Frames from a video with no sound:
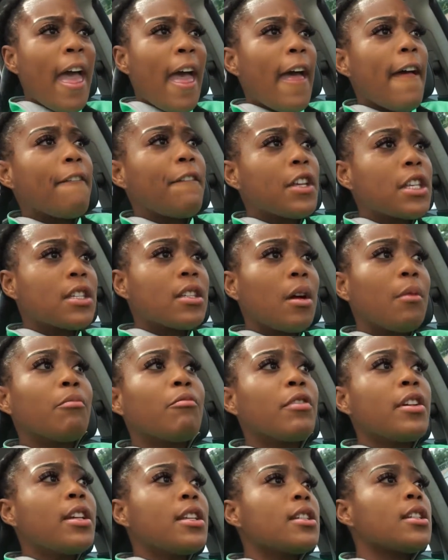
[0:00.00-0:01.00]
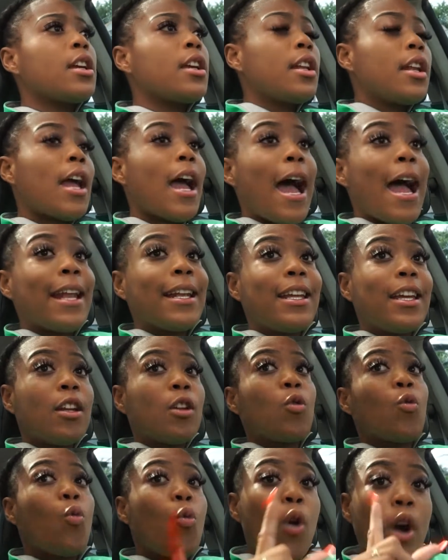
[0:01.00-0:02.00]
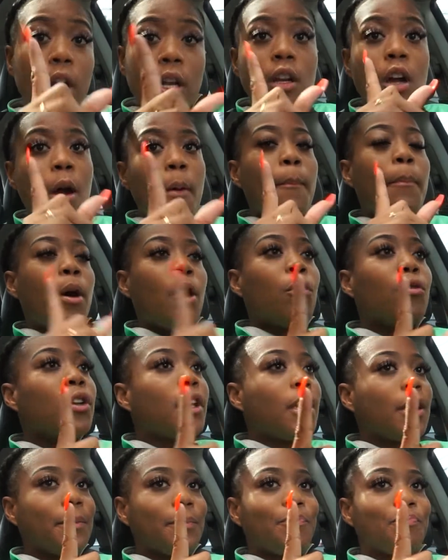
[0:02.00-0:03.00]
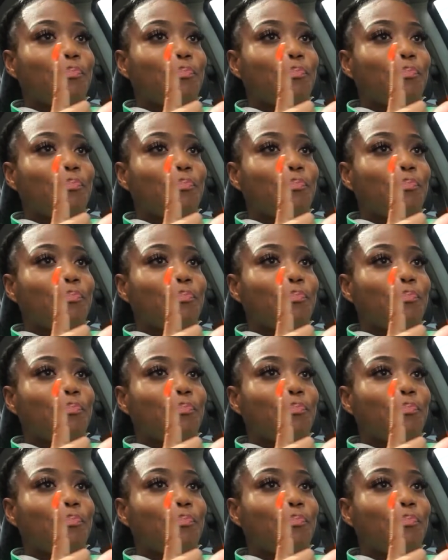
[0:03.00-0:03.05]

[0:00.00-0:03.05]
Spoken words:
And for some reason, I needed one component,